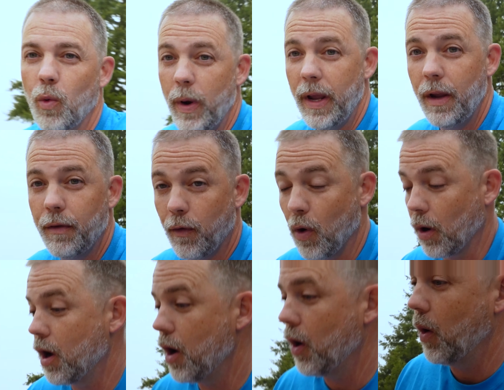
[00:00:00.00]
we
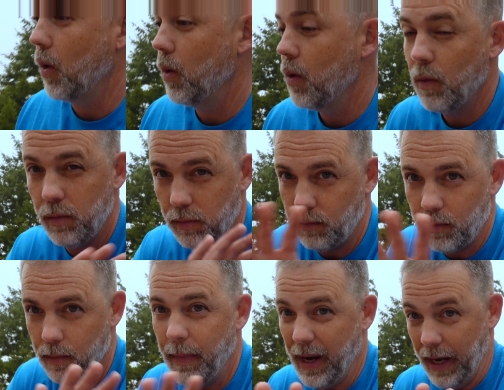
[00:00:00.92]
forego,
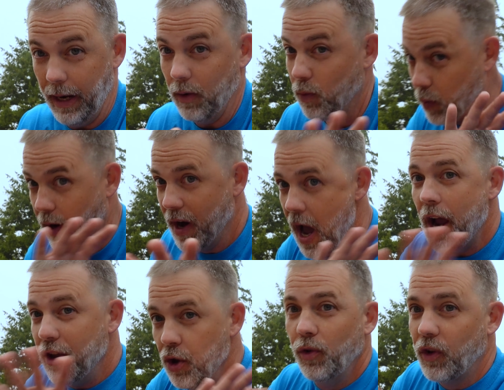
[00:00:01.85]
meaning we're
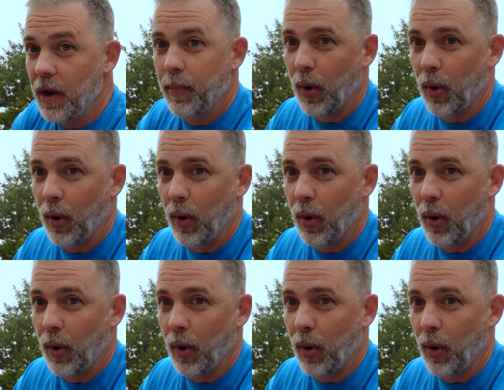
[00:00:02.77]
not using